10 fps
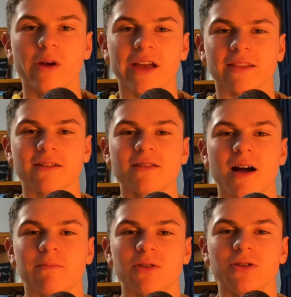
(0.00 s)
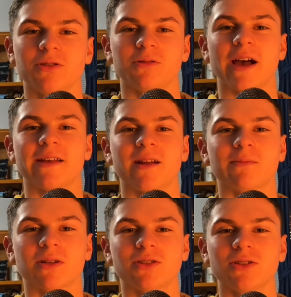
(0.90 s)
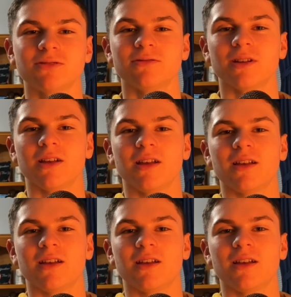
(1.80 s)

We got the top two at number two.